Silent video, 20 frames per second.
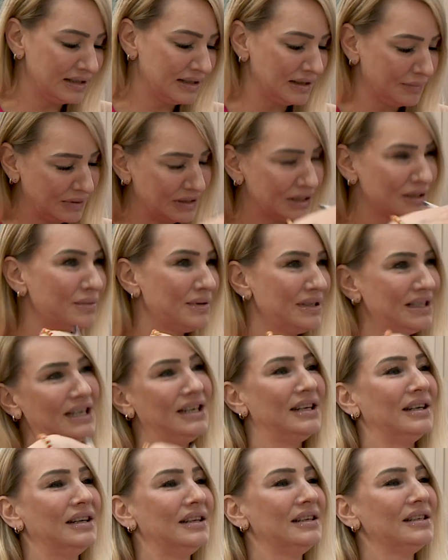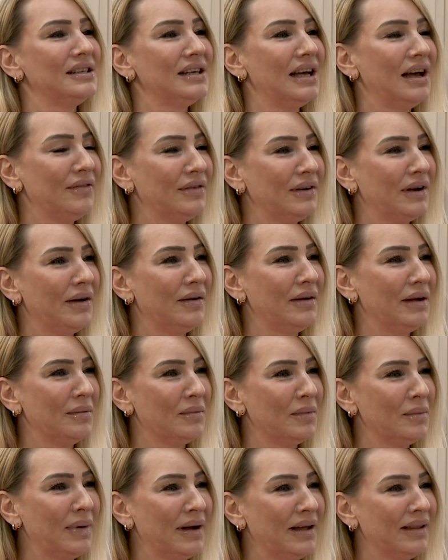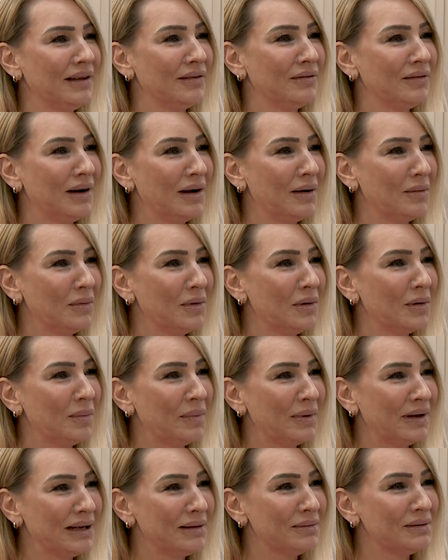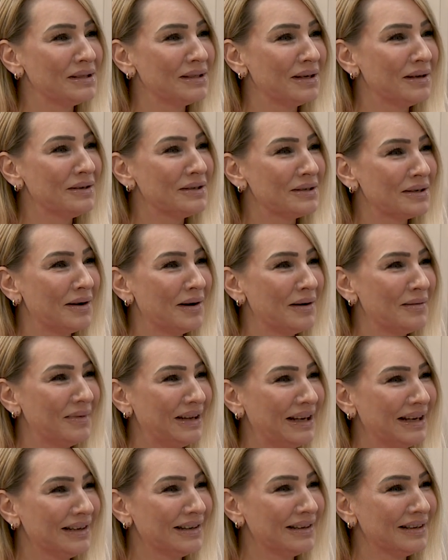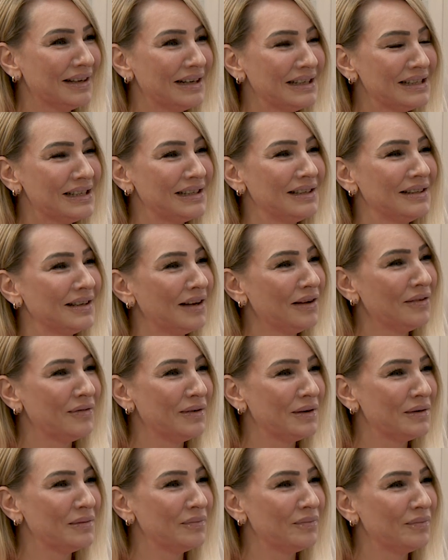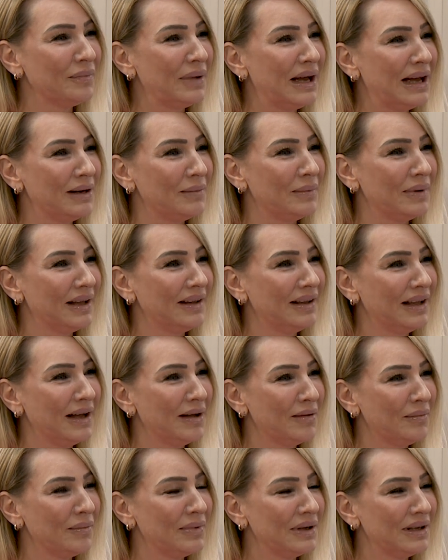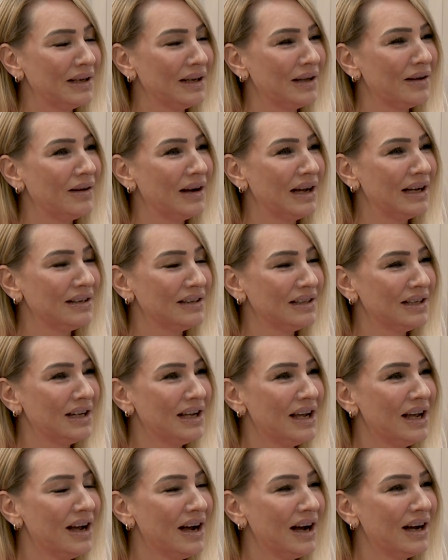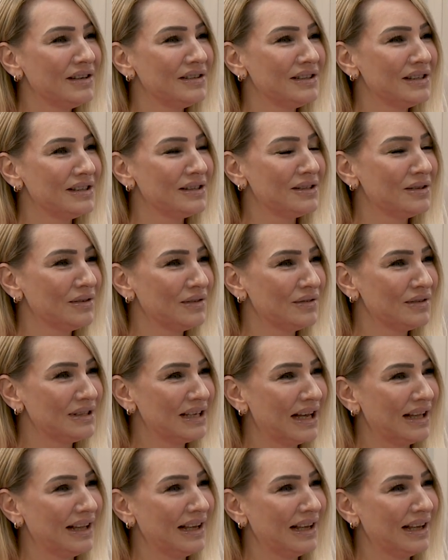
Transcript: went to a dinner to have a go at him about the Iraq War, but he was so charming, and I didn't. I feel bad about that, but no, I just sort of sat